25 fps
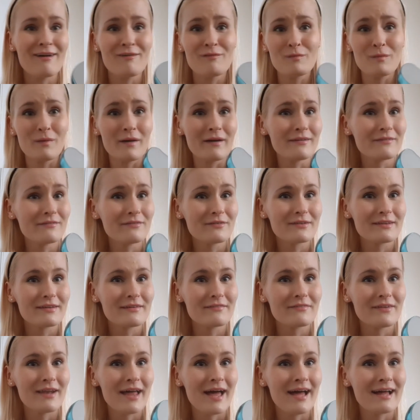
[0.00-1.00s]
one for the
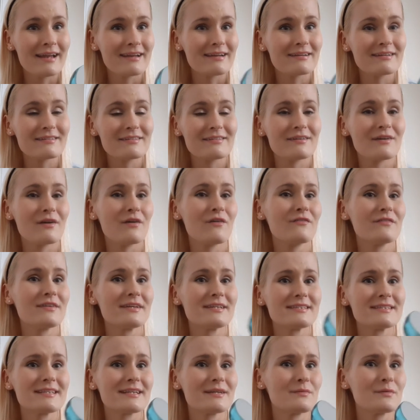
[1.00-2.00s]
flat.
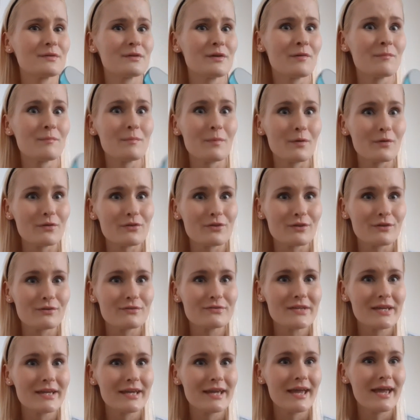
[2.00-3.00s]
Obviously we're not both
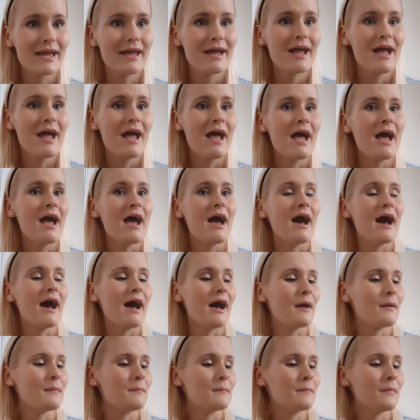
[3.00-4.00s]
using it,
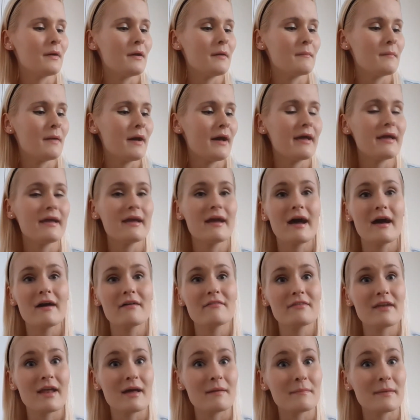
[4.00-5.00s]
but my
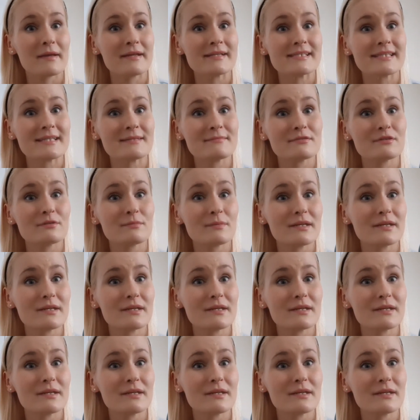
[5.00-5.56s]
flatmate seems to be